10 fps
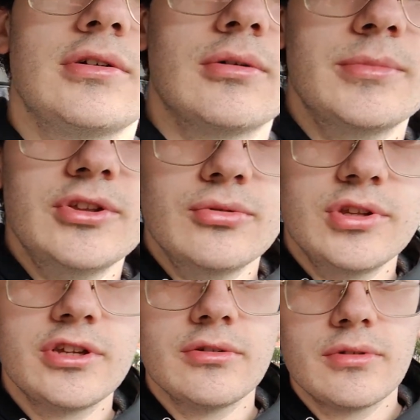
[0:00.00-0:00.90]
on me
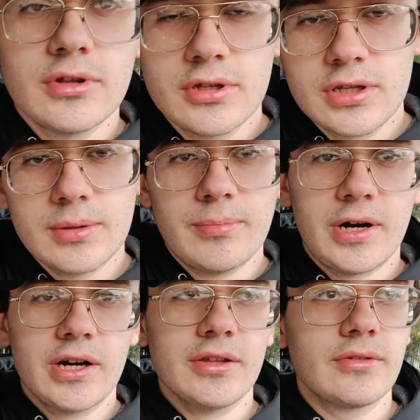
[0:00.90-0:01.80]
doing it.
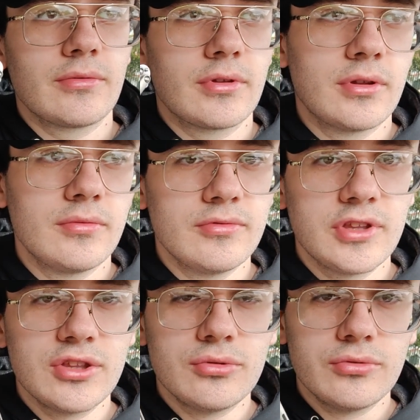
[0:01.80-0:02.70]
But
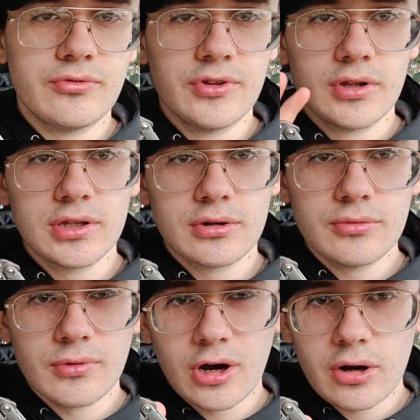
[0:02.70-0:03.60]
they feel a
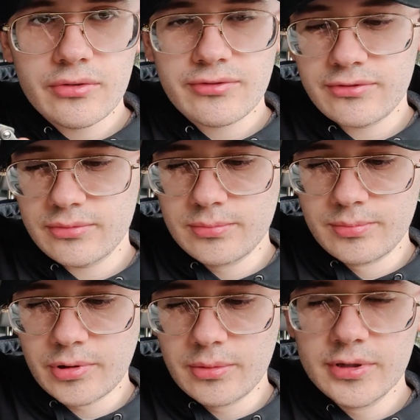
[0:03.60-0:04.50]
little off,
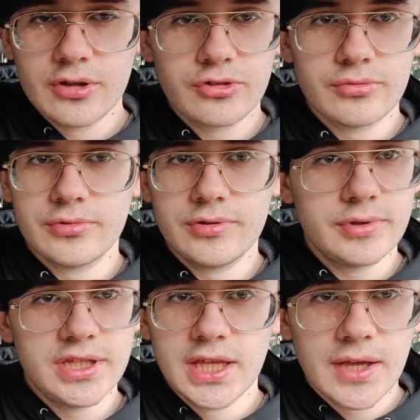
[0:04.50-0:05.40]
probably because of
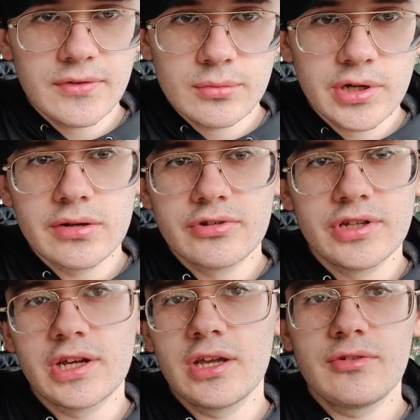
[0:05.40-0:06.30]
the heavy weight of
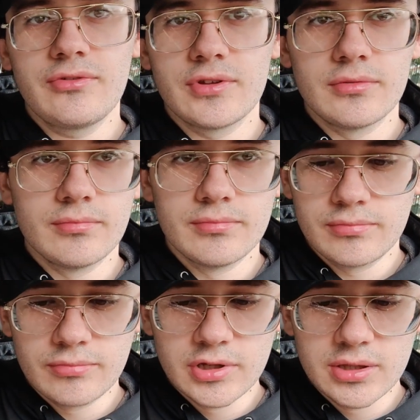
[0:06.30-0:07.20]
the knife and the
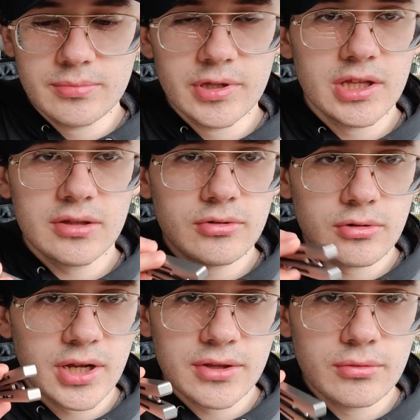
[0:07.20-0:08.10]
really big, you
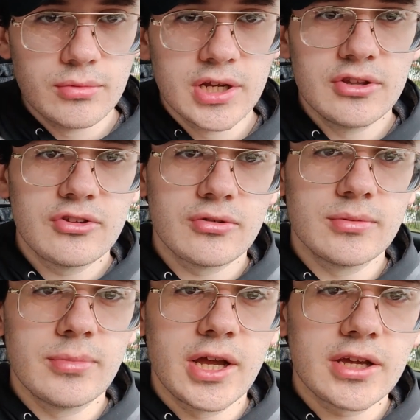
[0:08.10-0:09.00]
know, handle weights
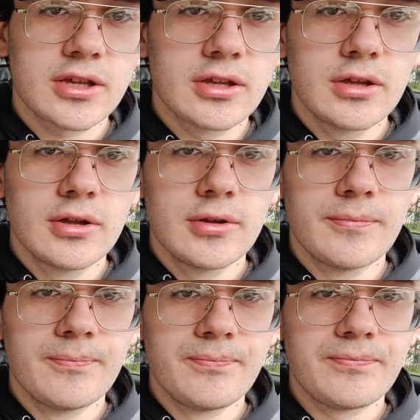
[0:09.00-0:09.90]
on the back,
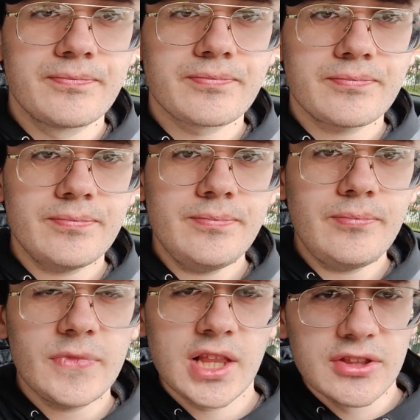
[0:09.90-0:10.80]

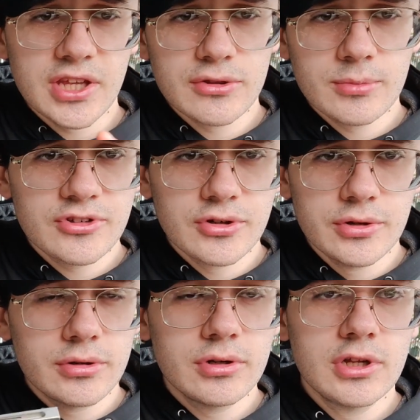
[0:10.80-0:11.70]
like the handle
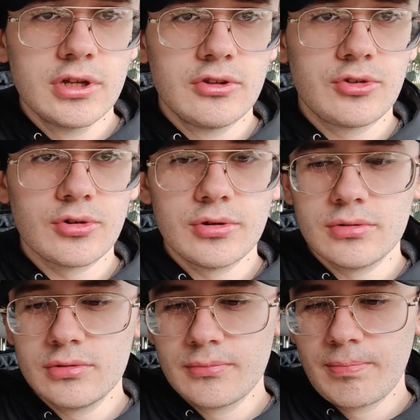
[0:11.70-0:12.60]
material.
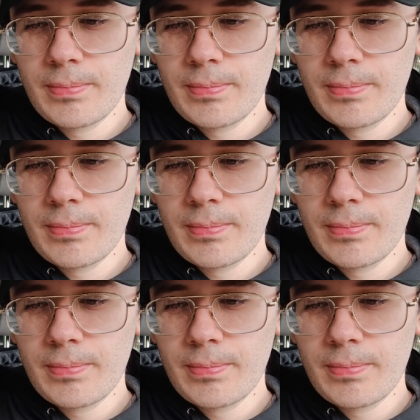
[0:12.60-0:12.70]
So